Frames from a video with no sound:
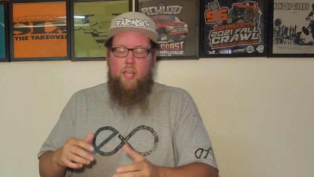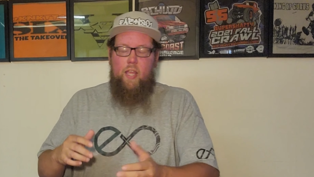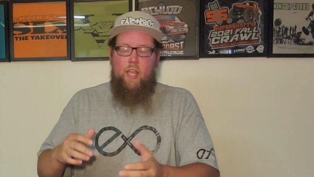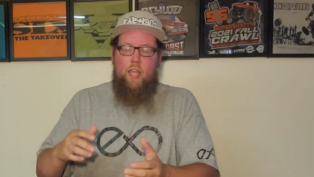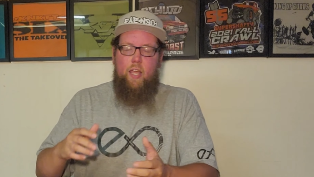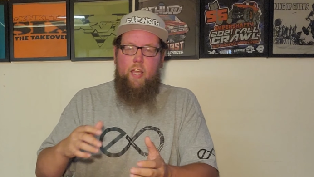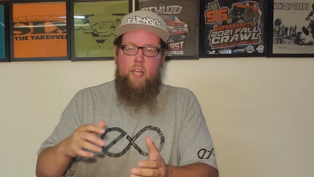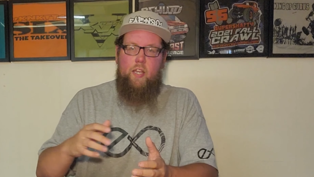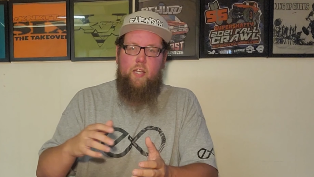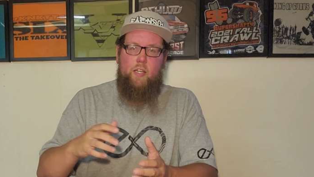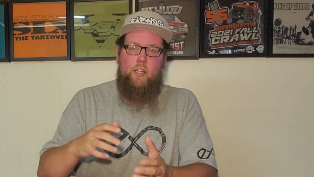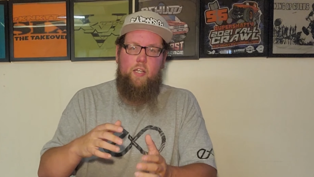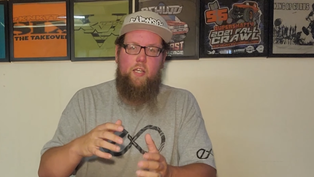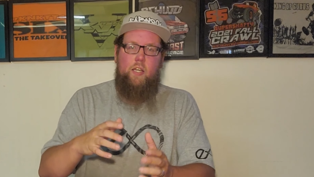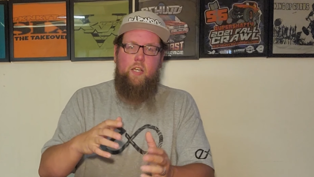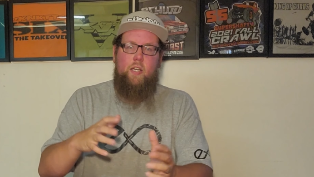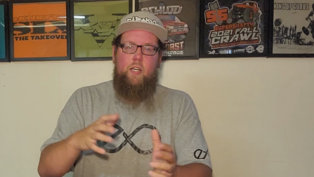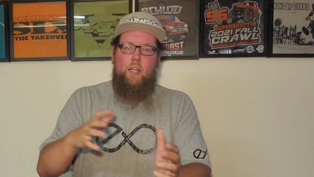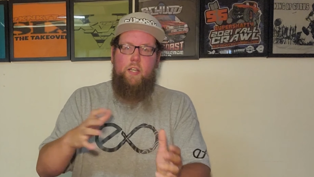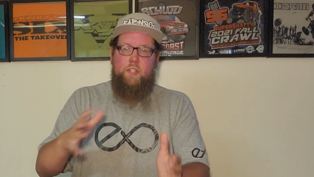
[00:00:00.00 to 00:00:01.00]
and
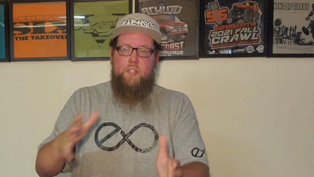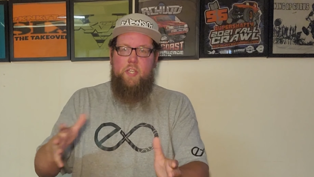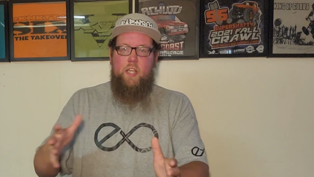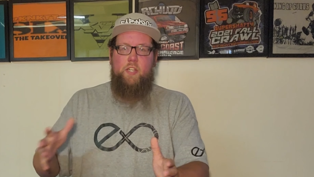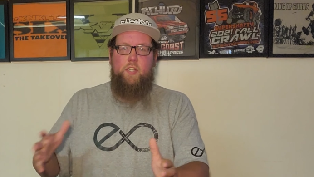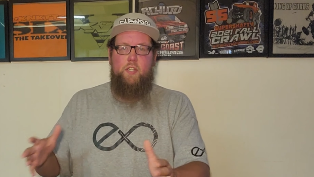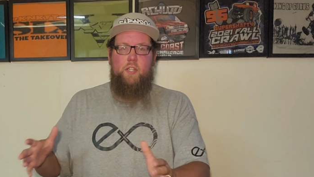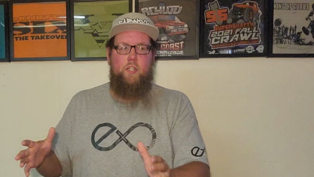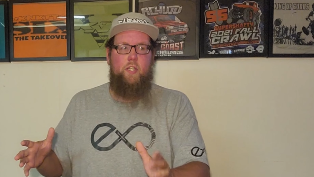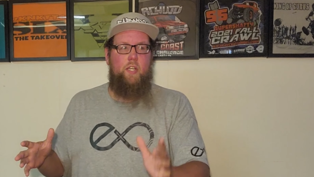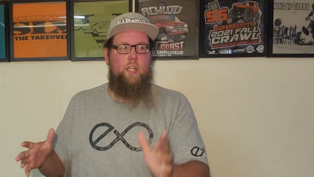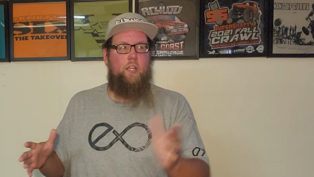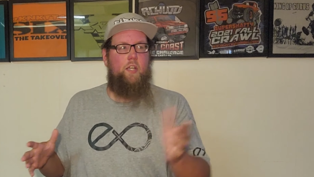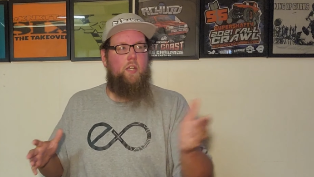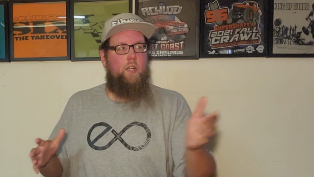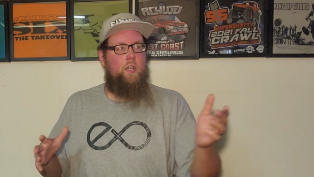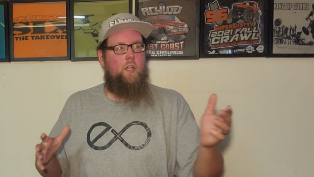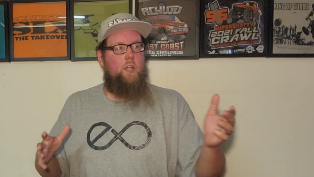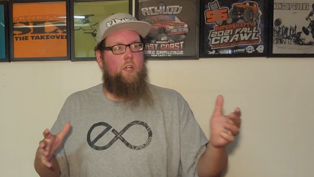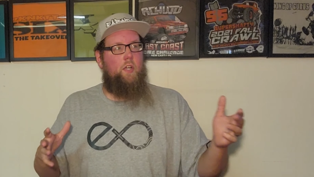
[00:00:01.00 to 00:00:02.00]
essentially
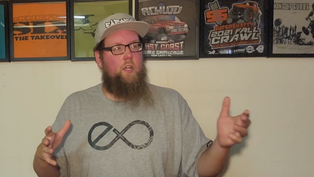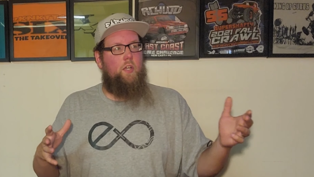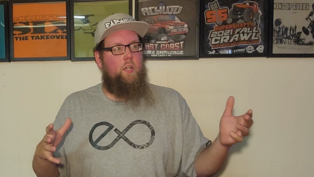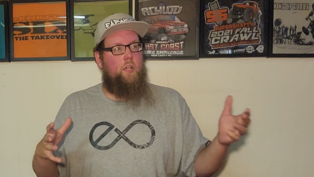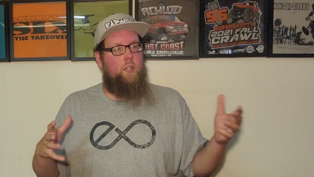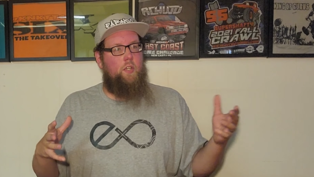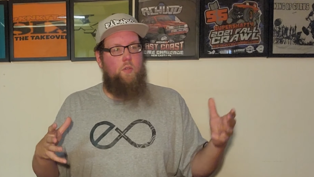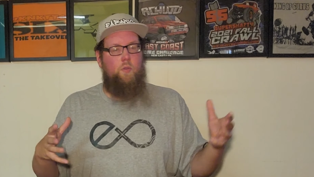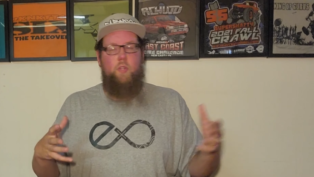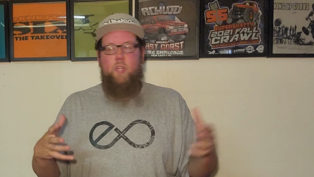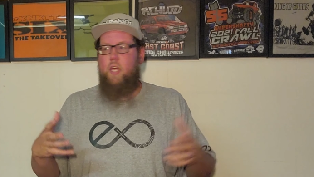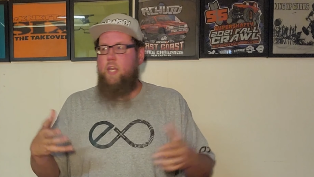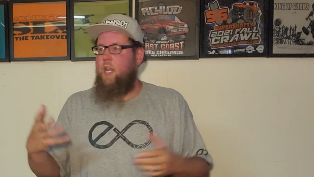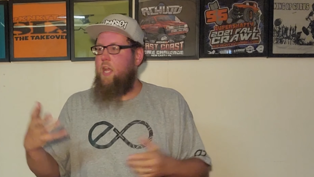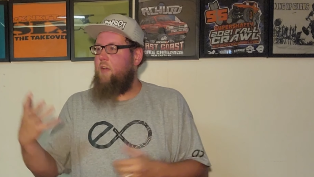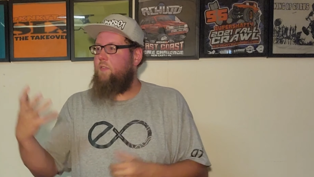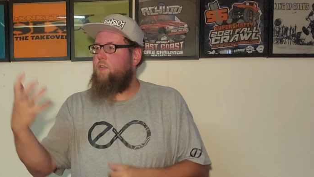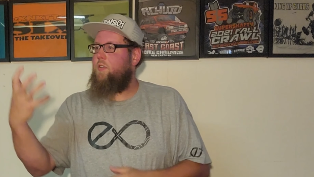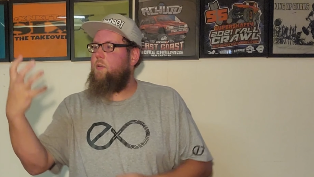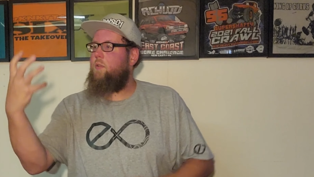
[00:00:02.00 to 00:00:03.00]
you then
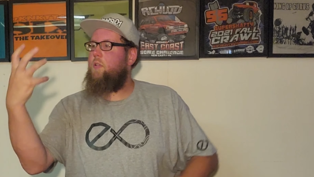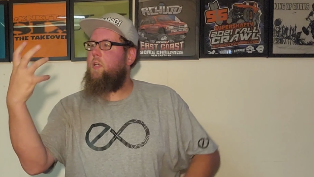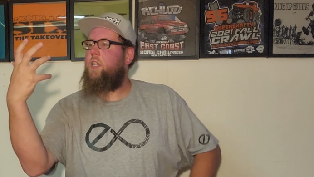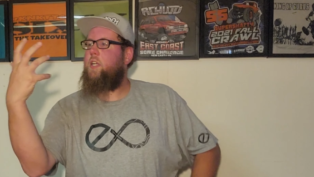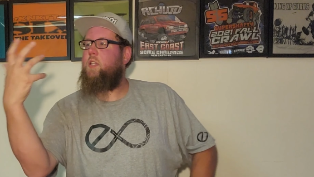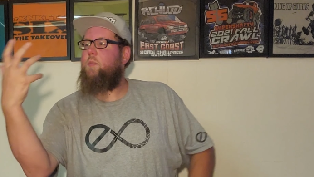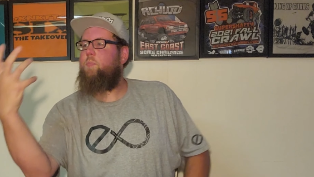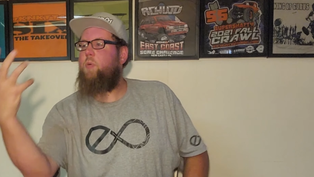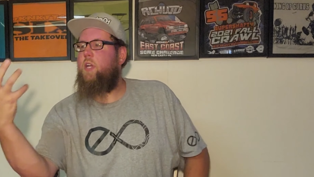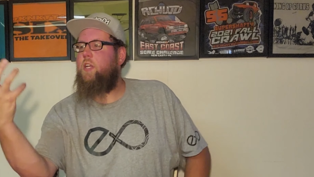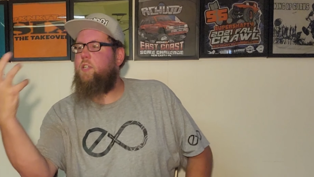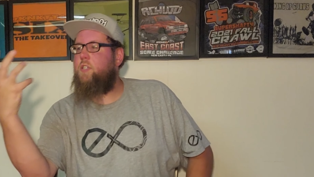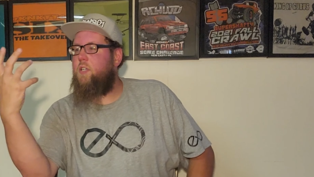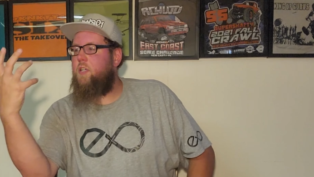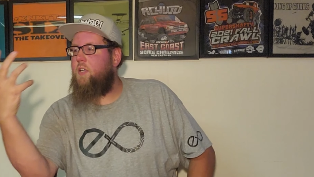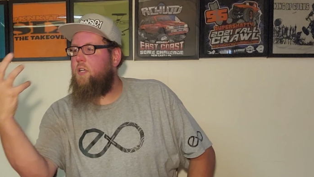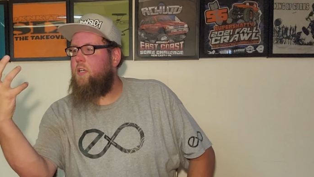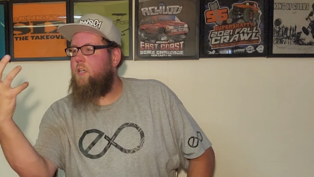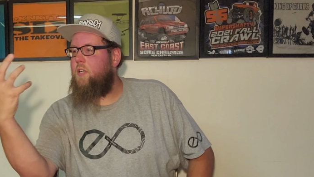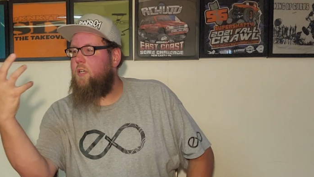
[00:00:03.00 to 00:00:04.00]
have to look at the
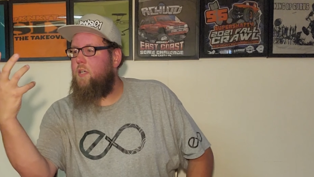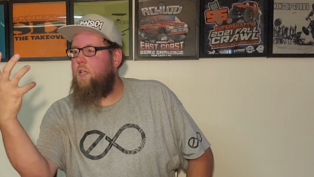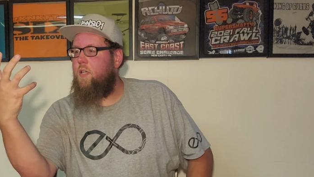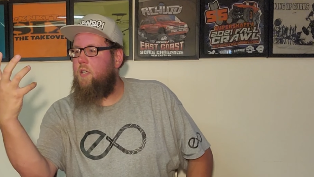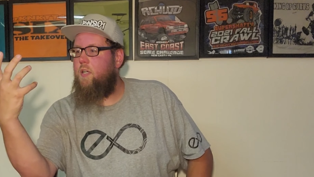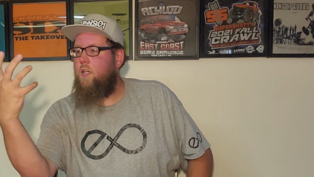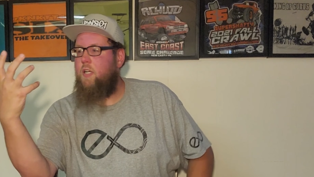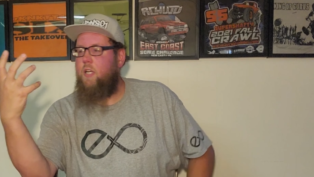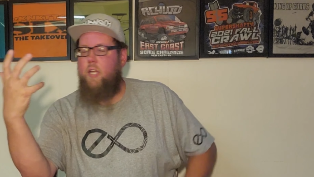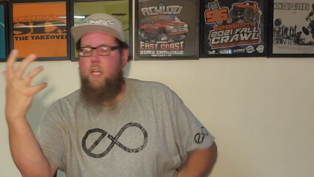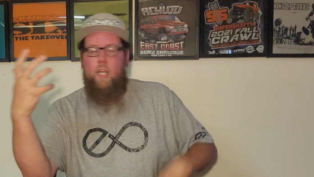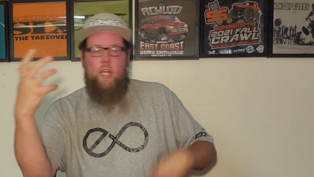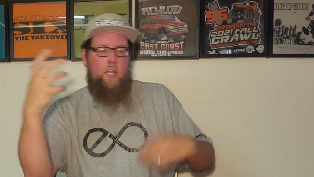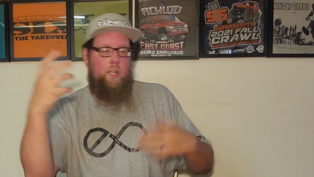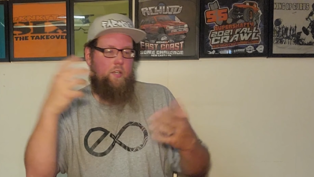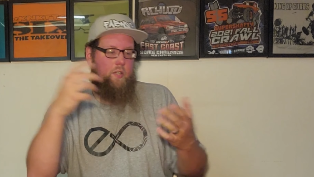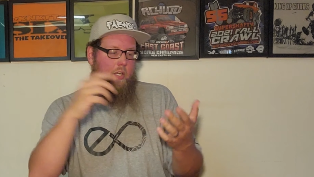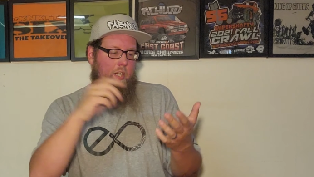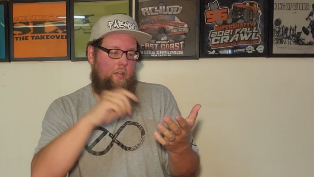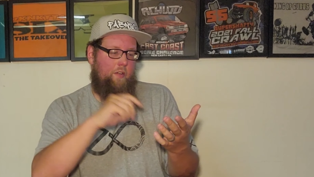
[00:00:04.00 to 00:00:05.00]
picture and
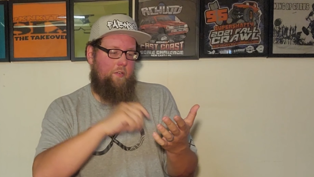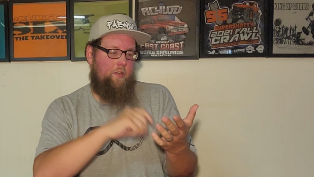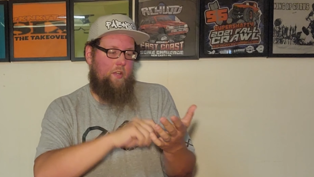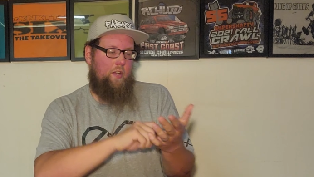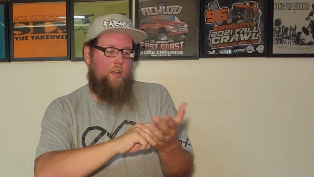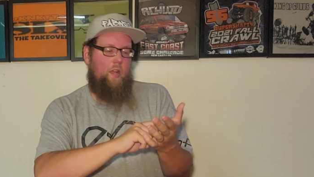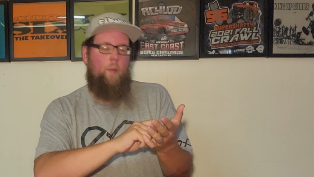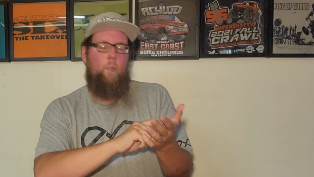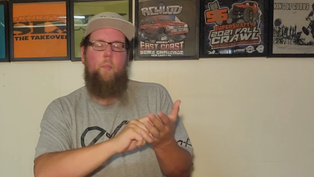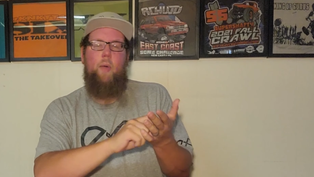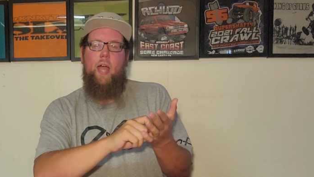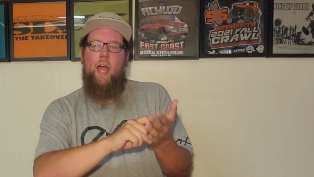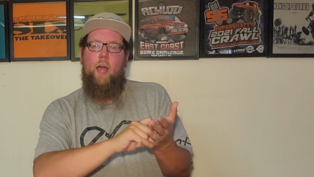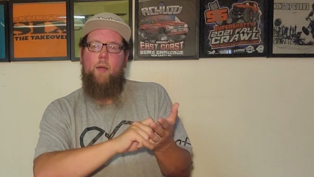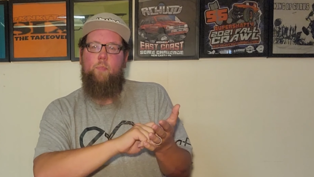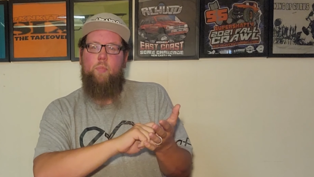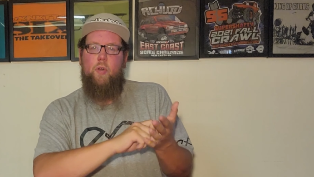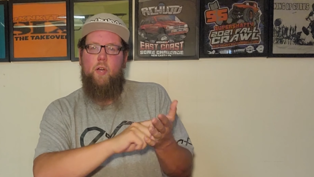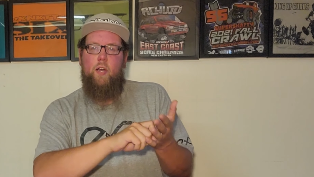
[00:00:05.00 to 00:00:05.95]
you're given a map